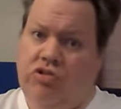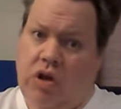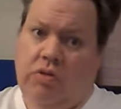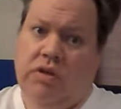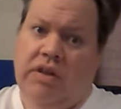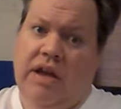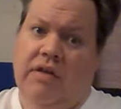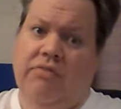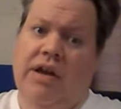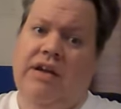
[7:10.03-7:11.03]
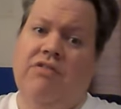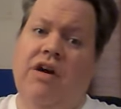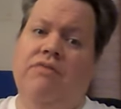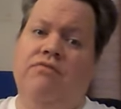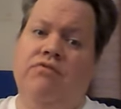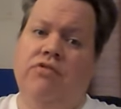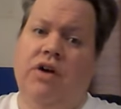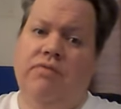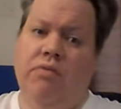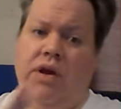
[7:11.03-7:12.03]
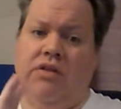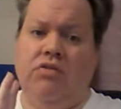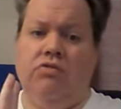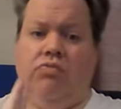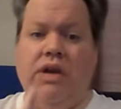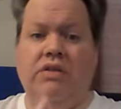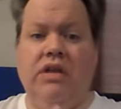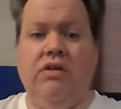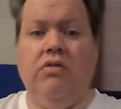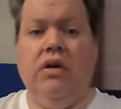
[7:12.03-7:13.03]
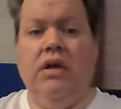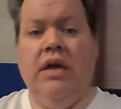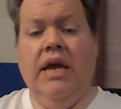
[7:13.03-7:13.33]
you know, the narrator of Rudolph the Red-Nosed Reindeer.